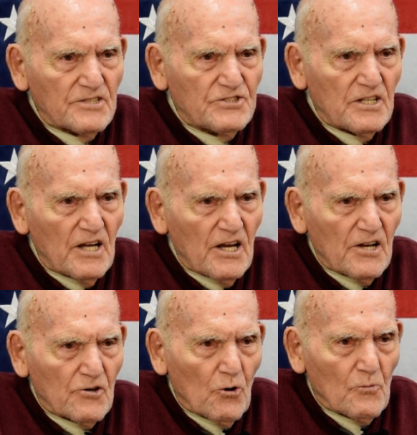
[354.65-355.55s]
and she
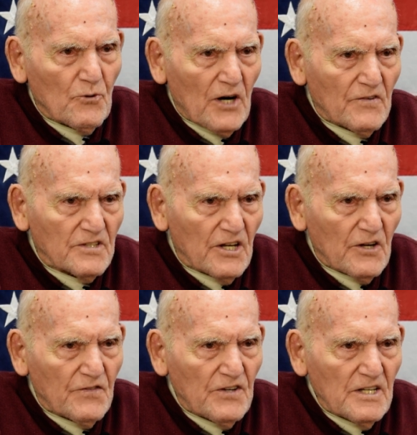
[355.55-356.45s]
had her own private
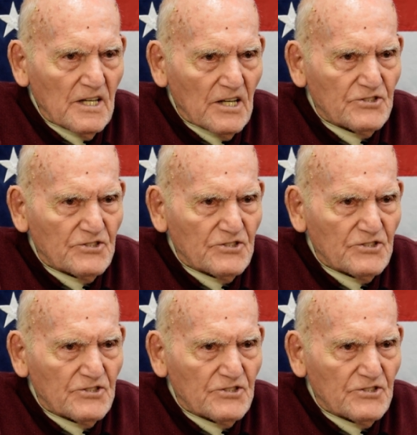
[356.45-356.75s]
life. And